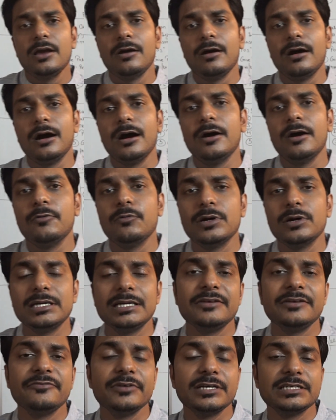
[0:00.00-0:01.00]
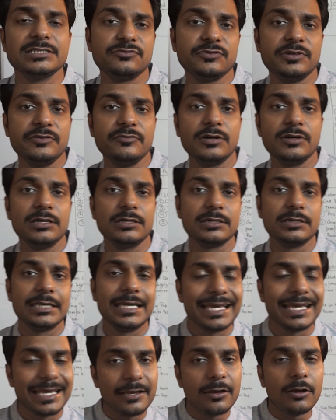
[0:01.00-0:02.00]
Uh, one in which we were
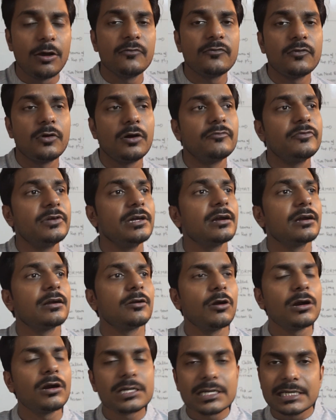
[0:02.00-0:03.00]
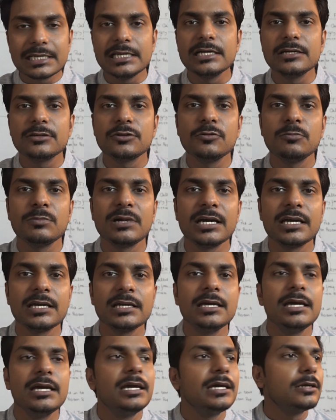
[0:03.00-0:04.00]
taking off or we are not cleared to
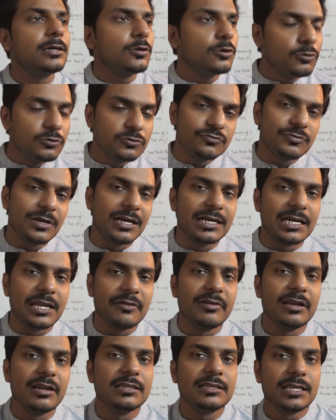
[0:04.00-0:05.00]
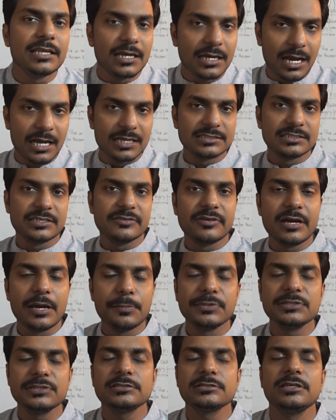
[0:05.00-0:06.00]
my cruise flight level and then RCF
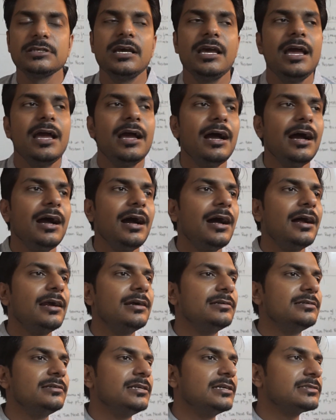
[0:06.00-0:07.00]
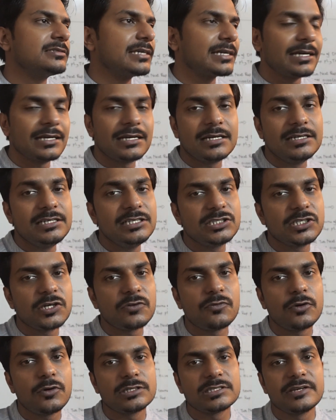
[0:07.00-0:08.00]
happens and the second
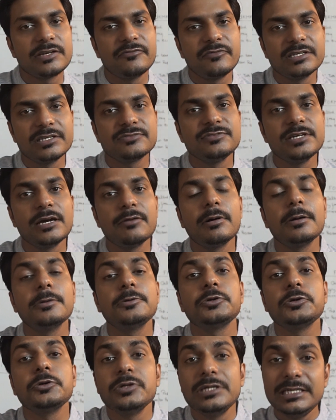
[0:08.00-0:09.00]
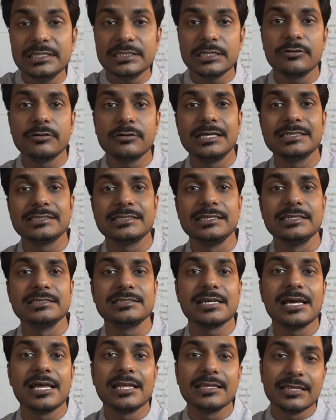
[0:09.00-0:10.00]
condition was in which we are about to reach our
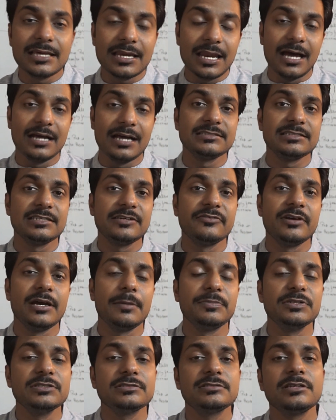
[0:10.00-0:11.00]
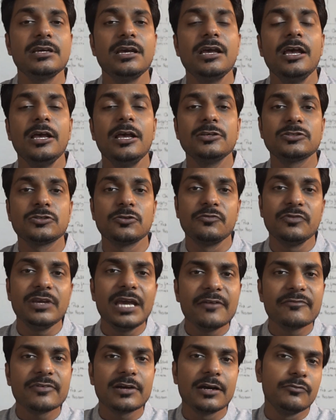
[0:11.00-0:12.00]
destination and then RCF happens so we
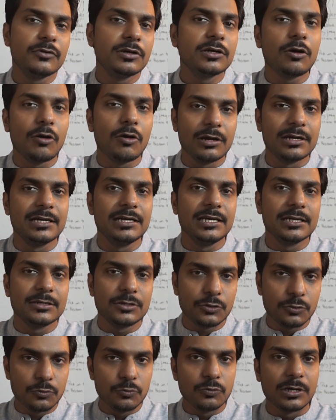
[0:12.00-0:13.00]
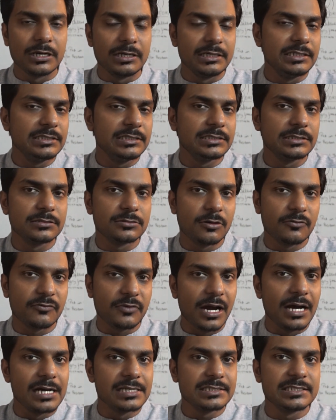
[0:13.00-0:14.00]
have covered already two conditions
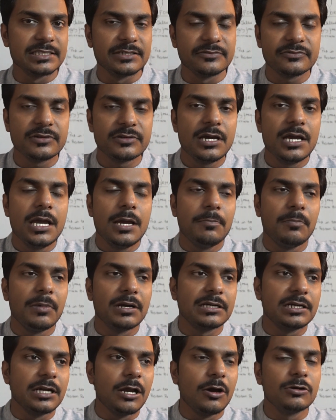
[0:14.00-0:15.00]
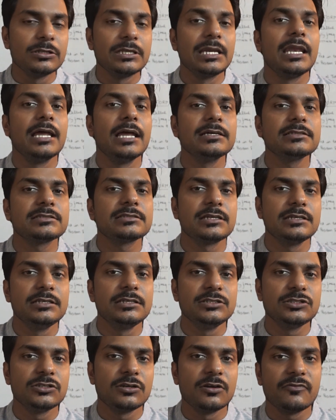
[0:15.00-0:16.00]
of RCF but now the last
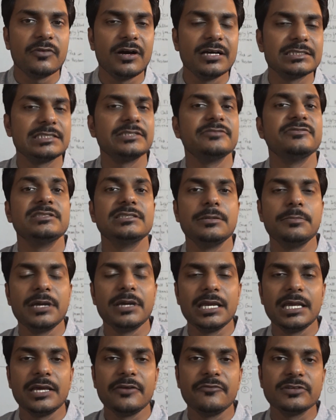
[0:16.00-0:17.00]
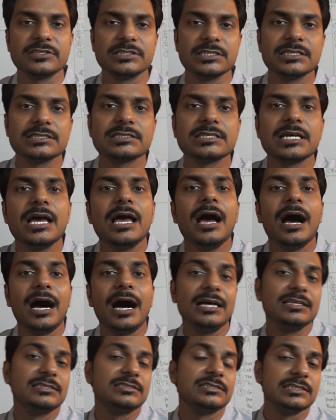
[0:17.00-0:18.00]
condition of RCF is remaining which is
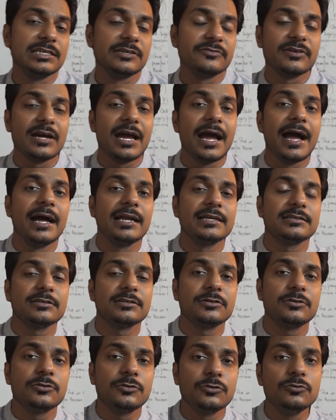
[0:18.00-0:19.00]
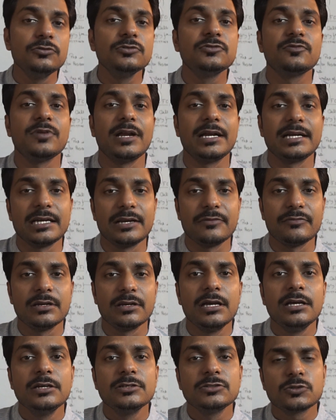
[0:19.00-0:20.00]
RCF at cruise flight level.
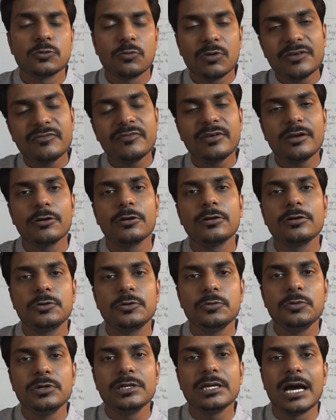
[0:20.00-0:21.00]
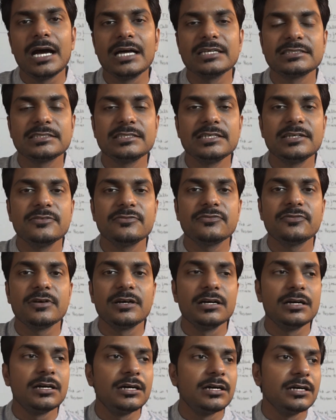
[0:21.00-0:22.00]
So what we are gonna do in RCF
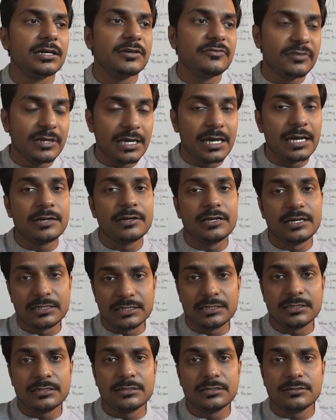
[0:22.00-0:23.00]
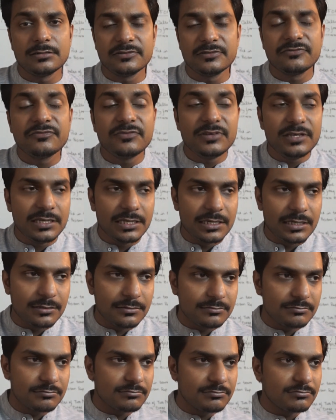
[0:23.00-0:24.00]
uh, if we uh, if we
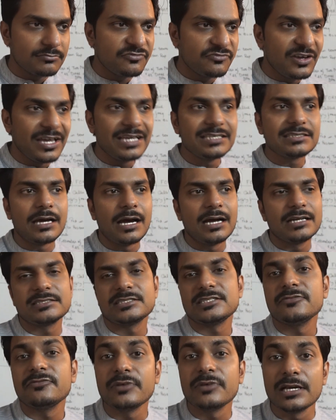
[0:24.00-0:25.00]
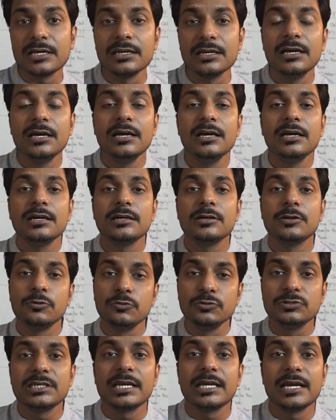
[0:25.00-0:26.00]
face RCF while
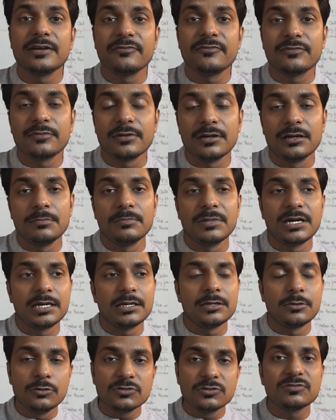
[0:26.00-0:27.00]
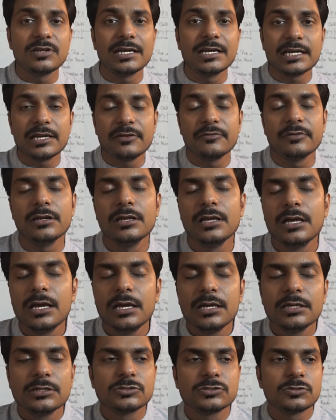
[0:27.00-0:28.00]
cruising at uh, my cruise flight level.
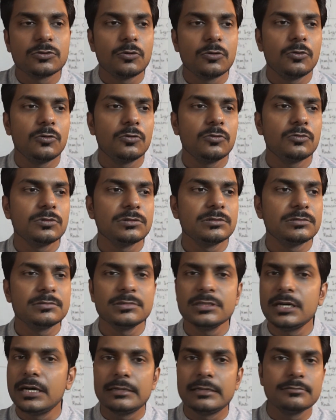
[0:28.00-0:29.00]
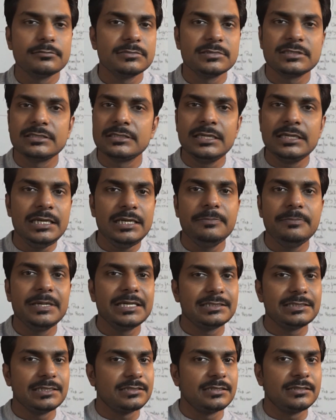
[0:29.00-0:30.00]
So the three
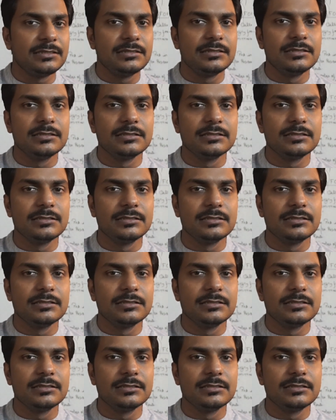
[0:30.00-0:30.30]
basic